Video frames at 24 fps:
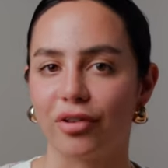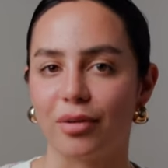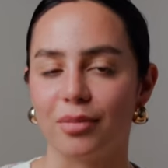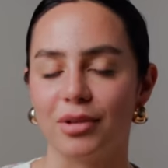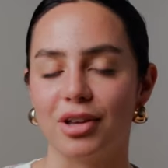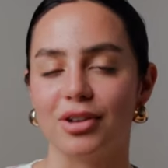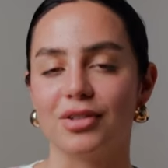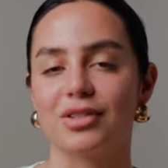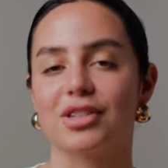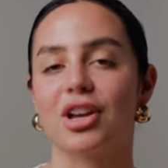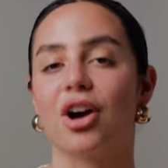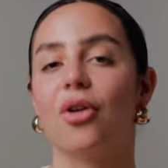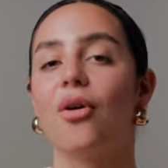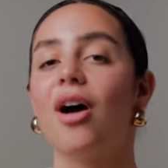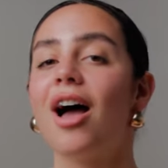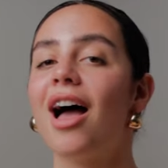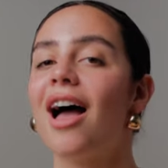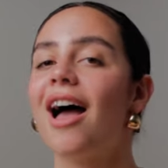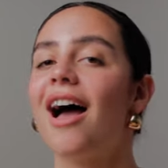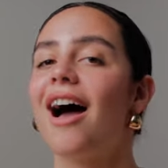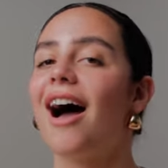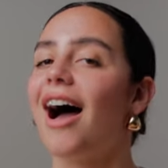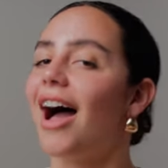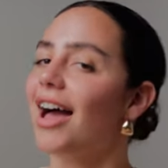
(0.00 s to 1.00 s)
from you. So
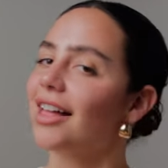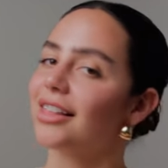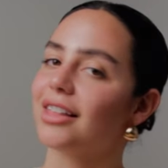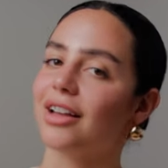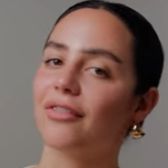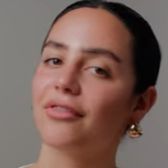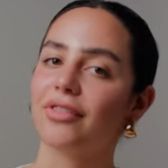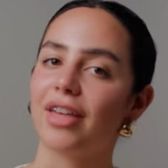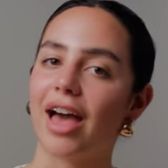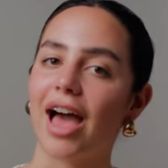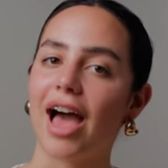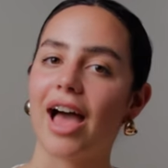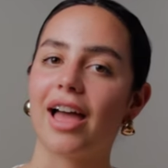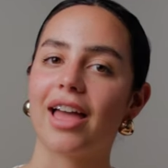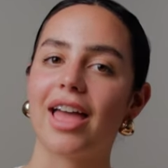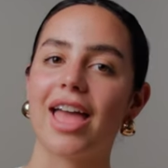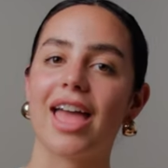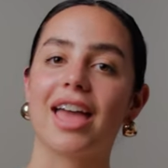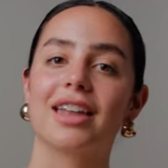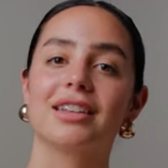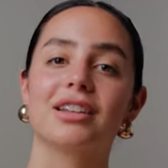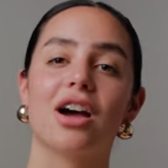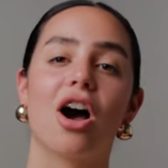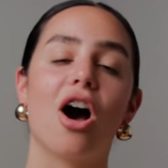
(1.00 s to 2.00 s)
I love that.
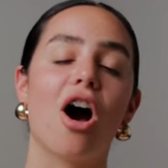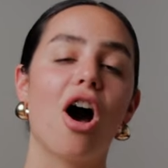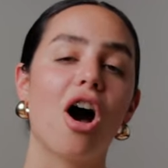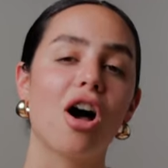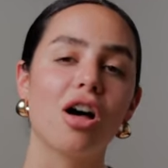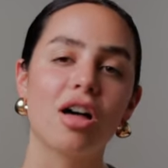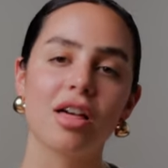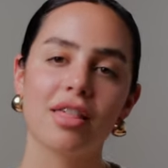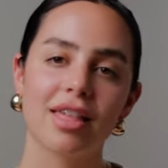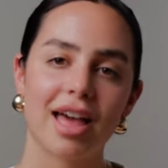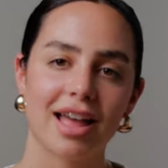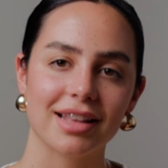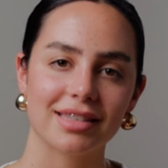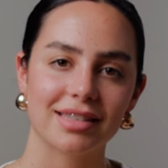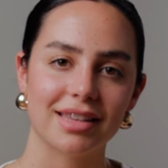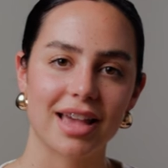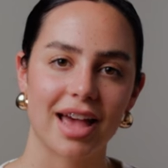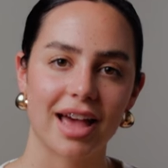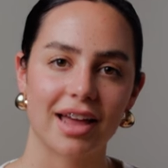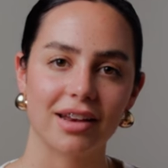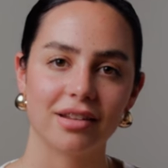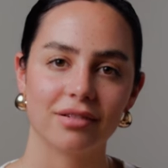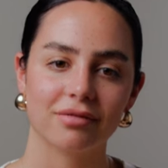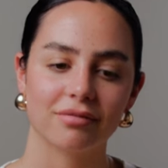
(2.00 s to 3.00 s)
And all of that
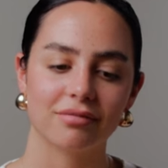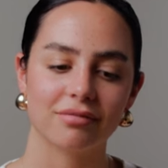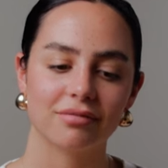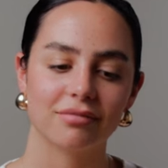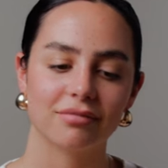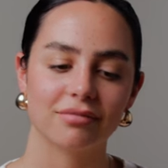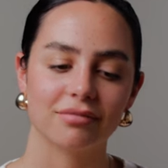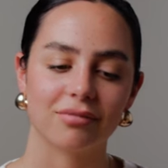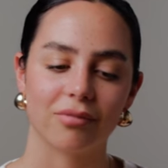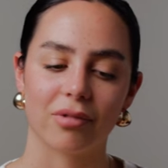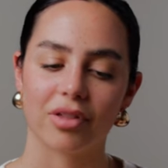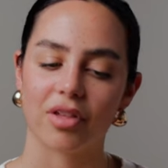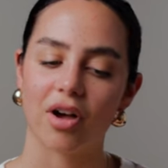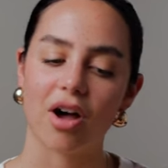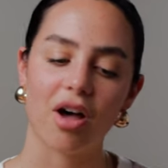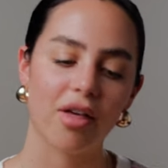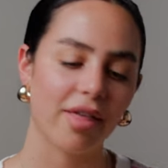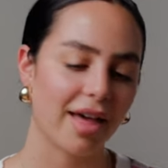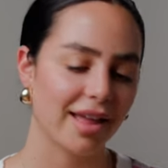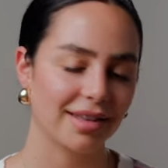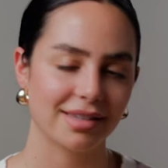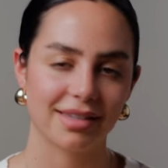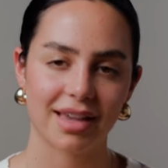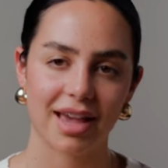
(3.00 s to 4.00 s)
said, with all
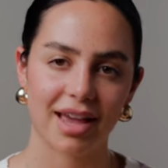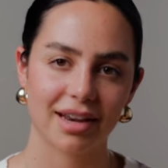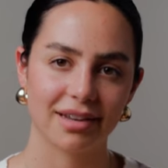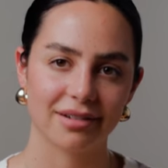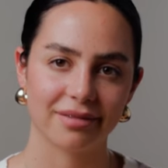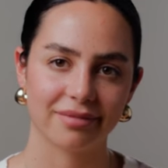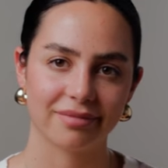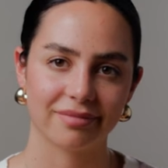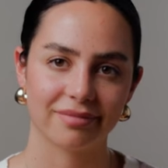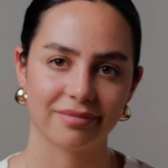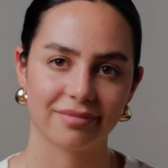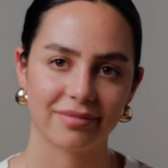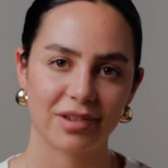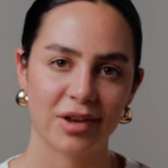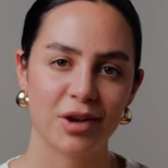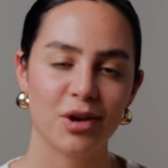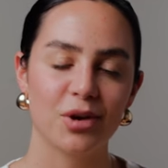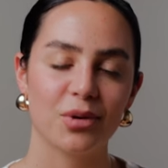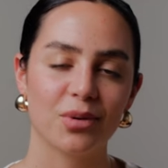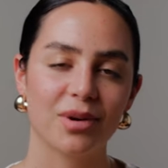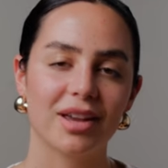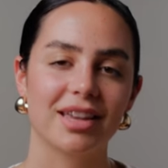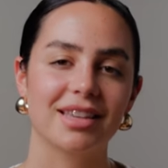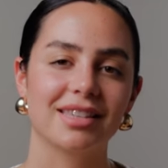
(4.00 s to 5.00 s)
that said,
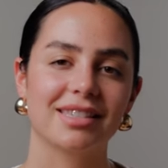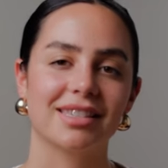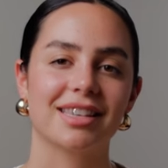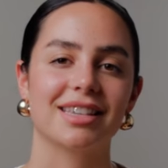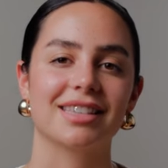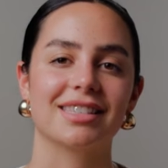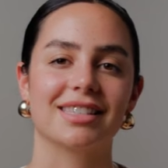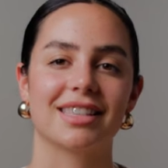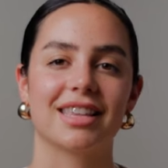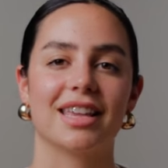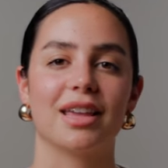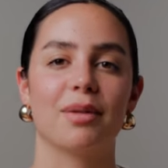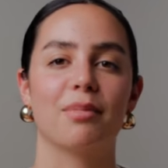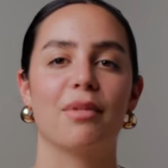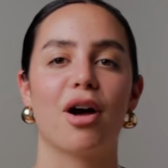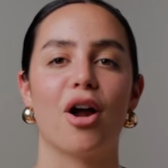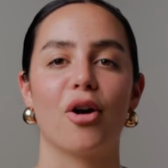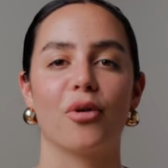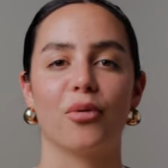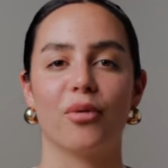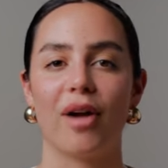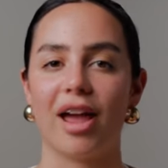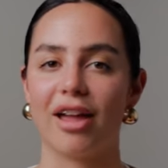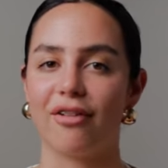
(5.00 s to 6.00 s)
who is this theme
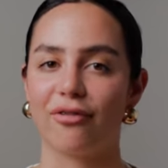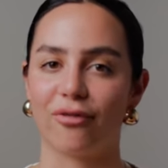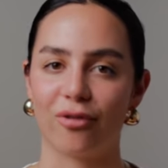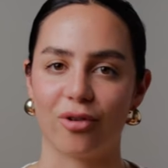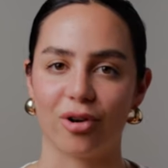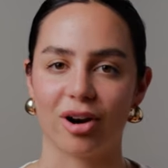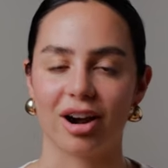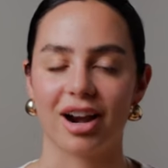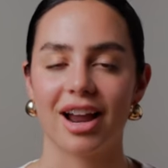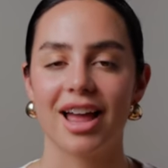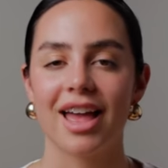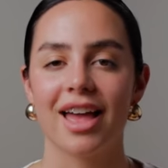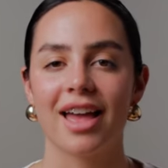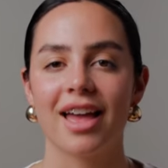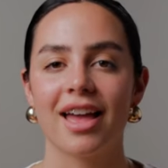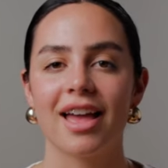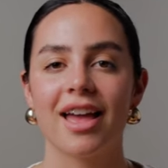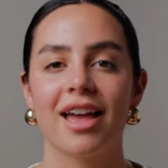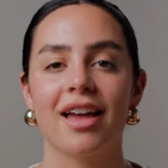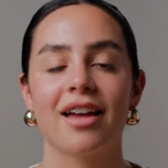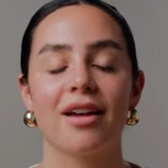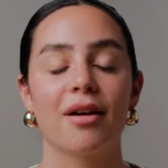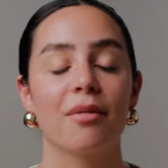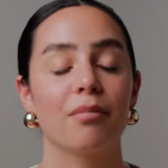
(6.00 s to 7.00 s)
right for?
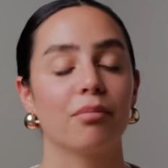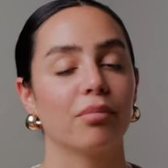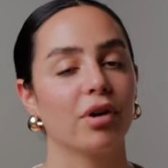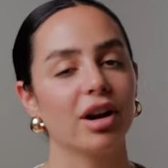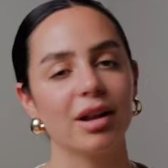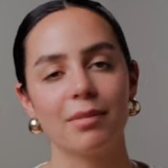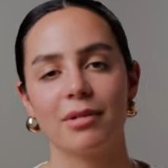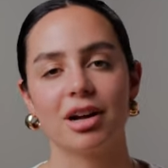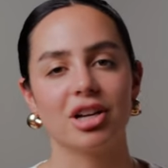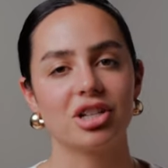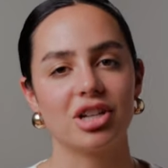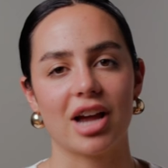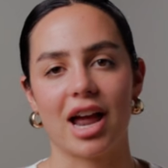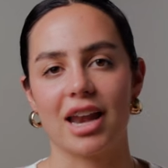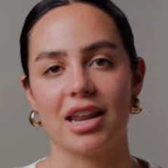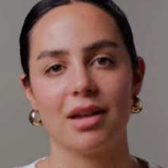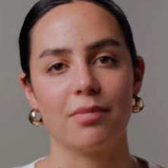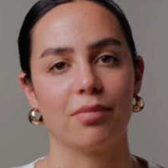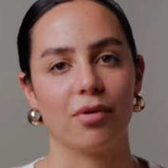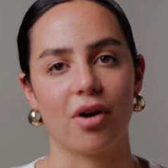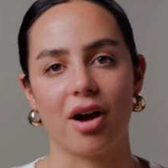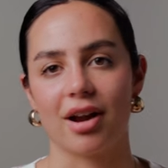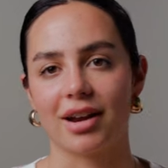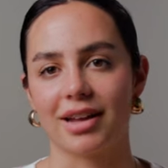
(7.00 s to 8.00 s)
Pretty much any
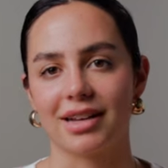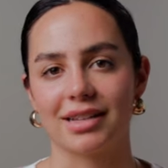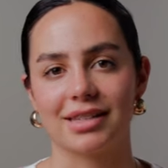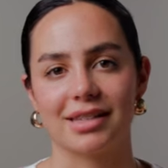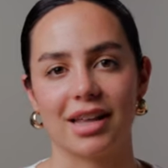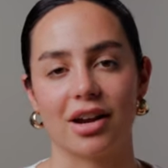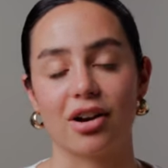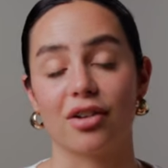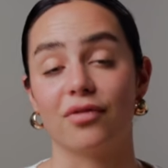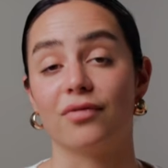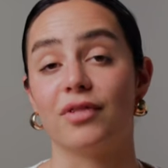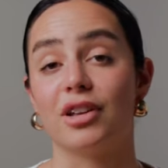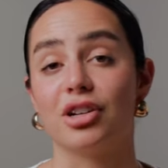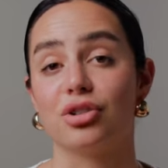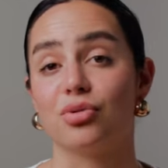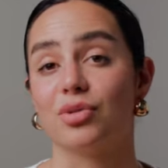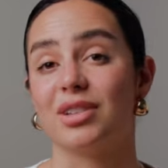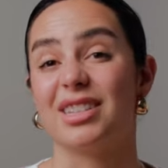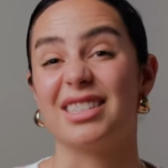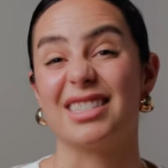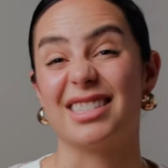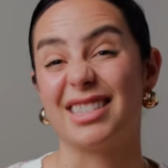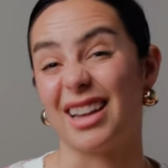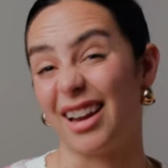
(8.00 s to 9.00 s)
products that are
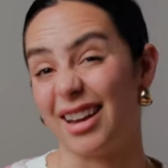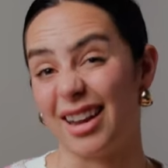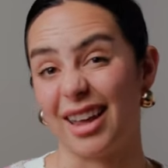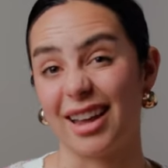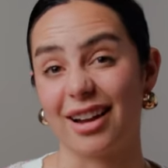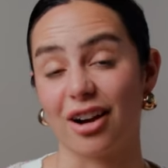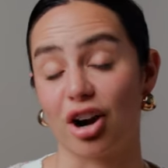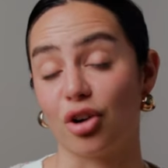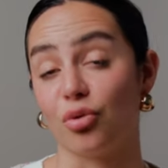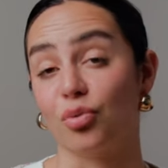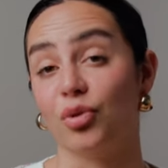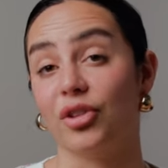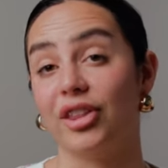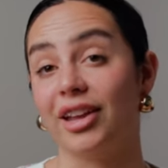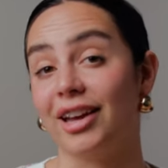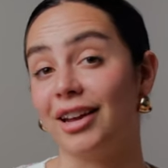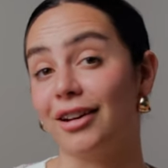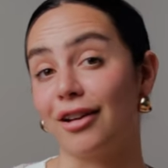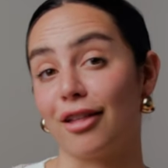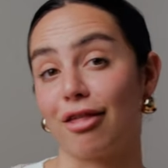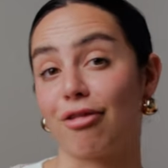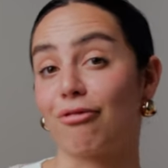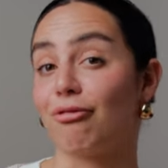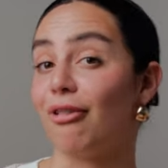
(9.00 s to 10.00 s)
visually stunning are really
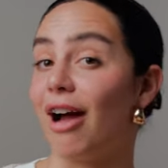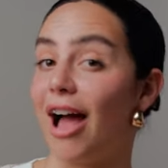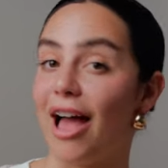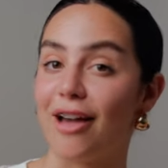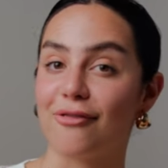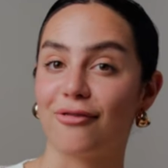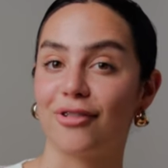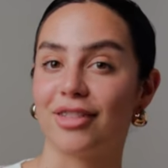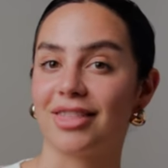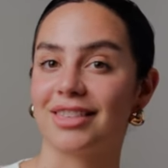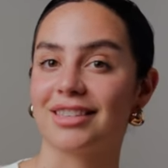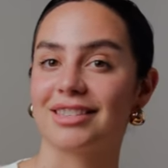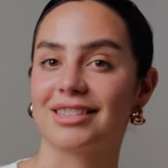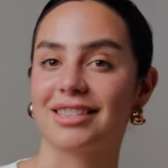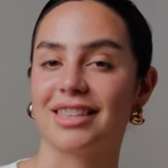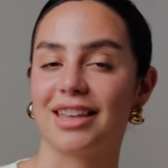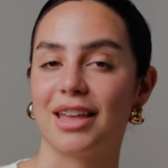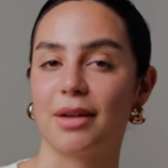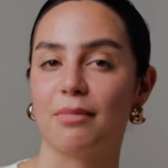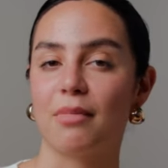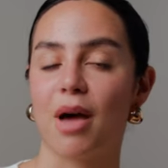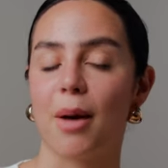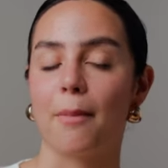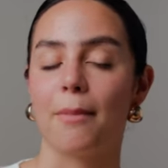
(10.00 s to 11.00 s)
gonna thrive with this
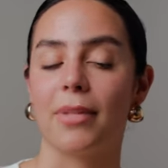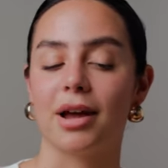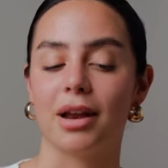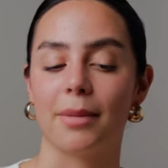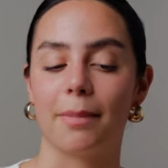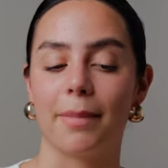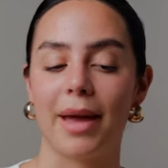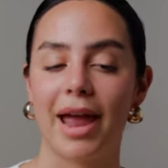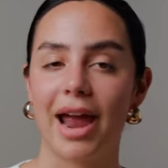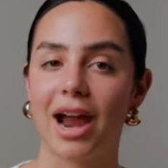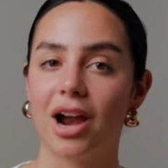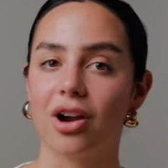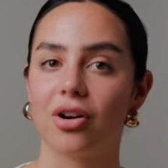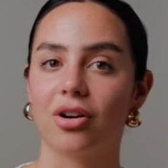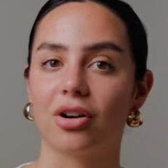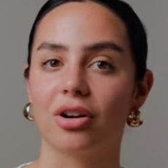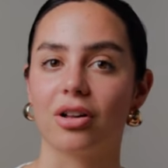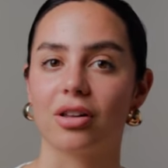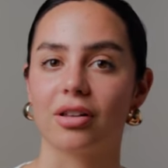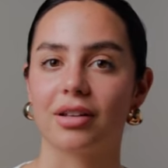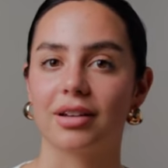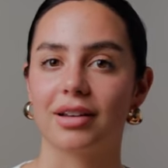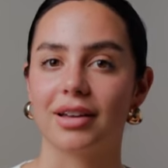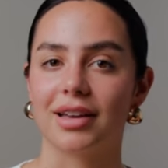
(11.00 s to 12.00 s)
theme, but
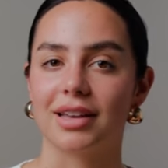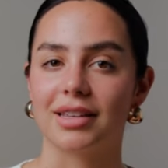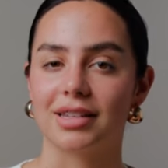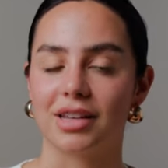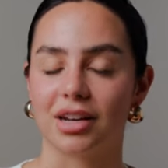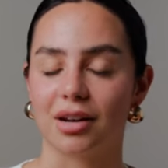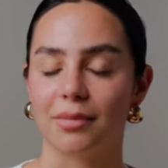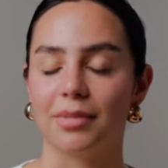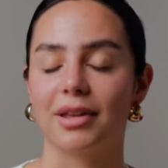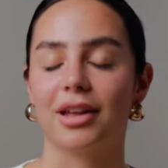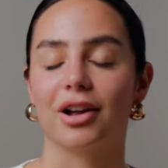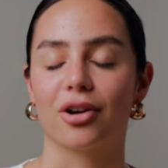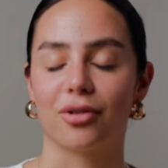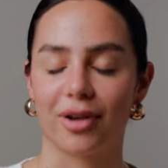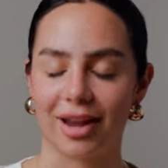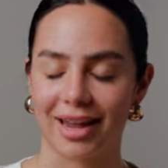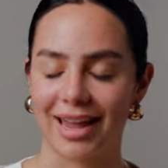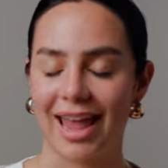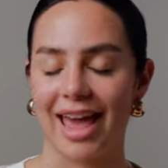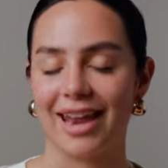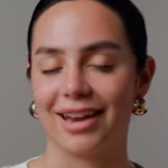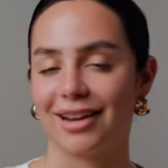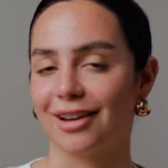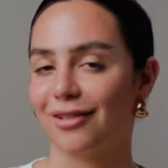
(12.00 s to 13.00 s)
apparel is gonna be a great
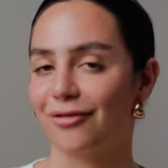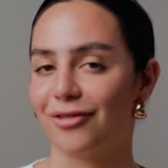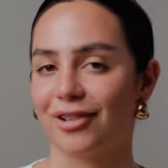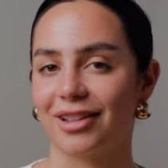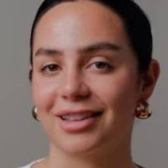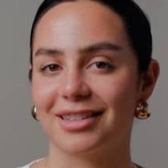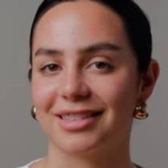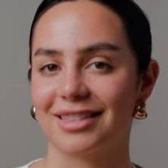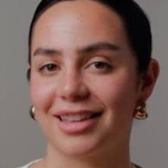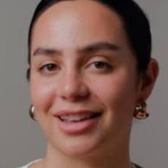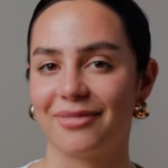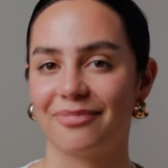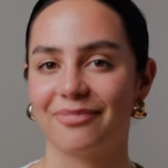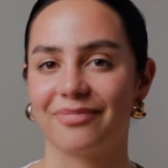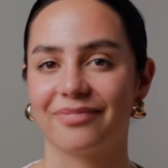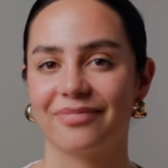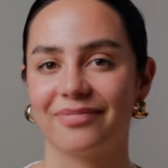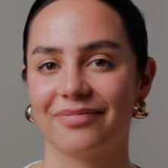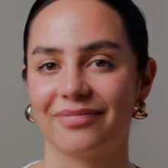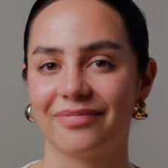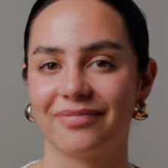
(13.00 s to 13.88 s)
candidate for this theme.